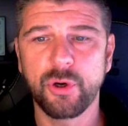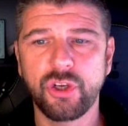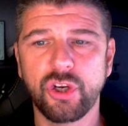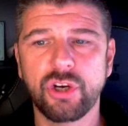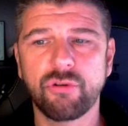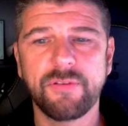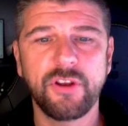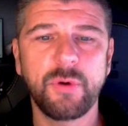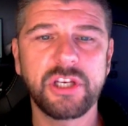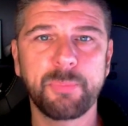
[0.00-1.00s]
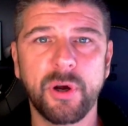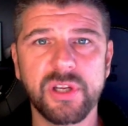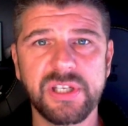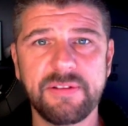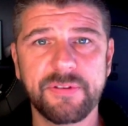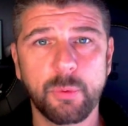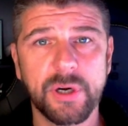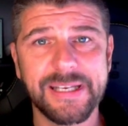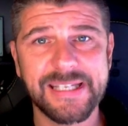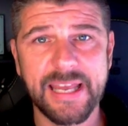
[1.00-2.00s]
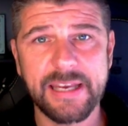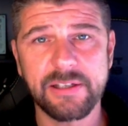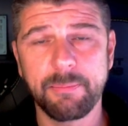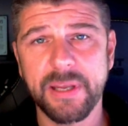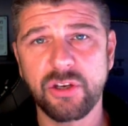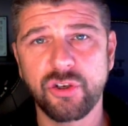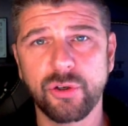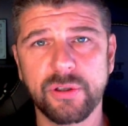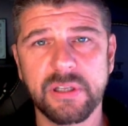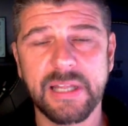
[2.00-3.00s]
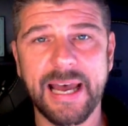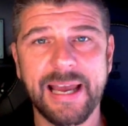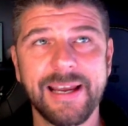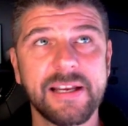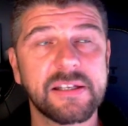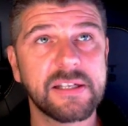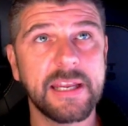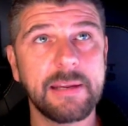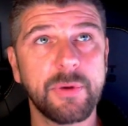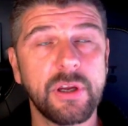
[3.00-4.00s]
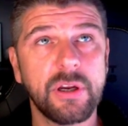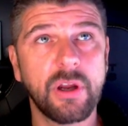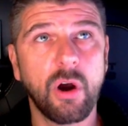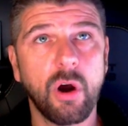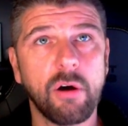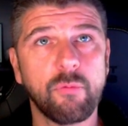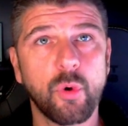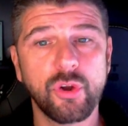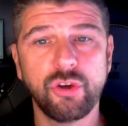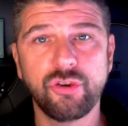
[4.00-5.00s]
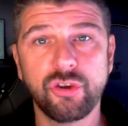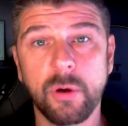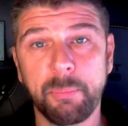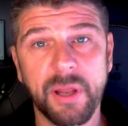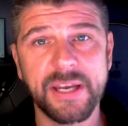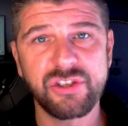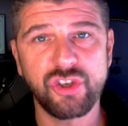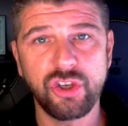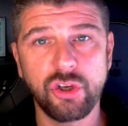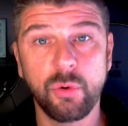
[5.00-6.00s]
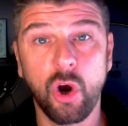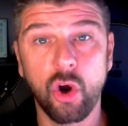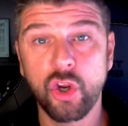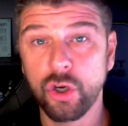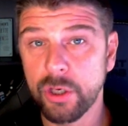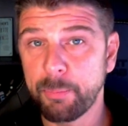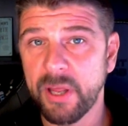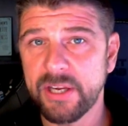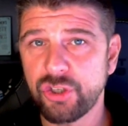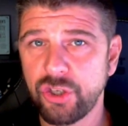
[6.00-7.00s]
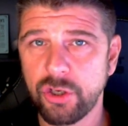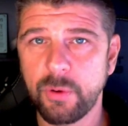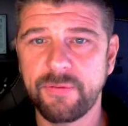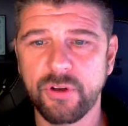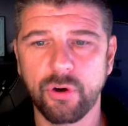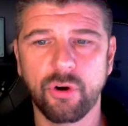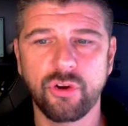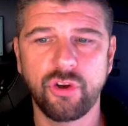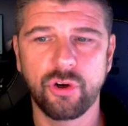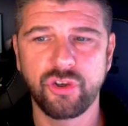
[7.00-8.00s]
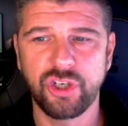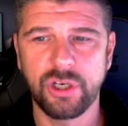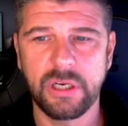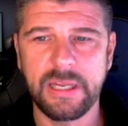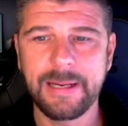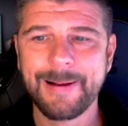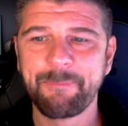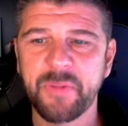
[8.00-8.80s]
You're going to review each policy for what it says and make sure that that statement of what you do applies to you or could apply to you if you're on your journey.